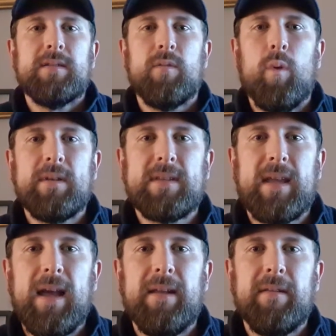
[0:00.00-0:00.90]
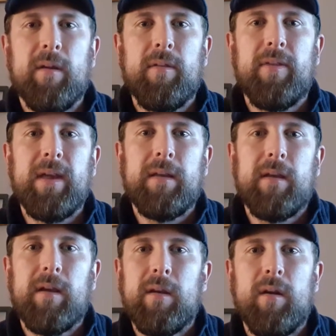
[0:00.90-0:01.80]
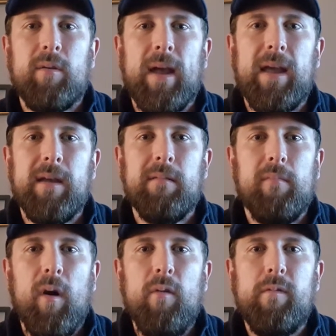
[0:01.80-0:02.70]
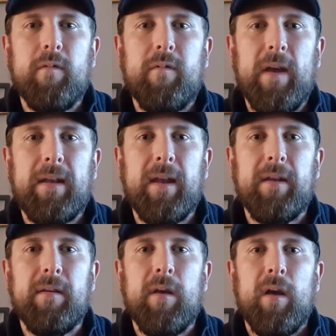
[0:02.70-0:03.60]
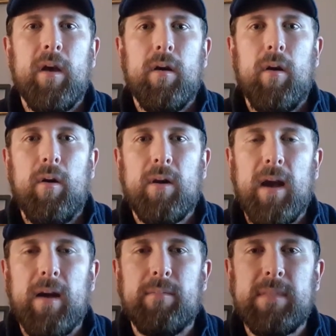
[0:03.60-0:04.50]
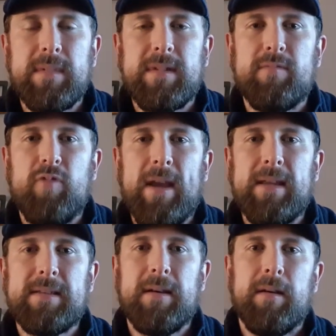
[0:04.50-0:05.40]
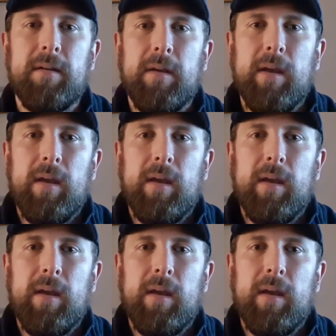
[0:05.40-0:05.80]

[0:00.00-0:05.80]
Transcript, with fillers: So once again, you'll think, okay, overfitting, Ockham's razor,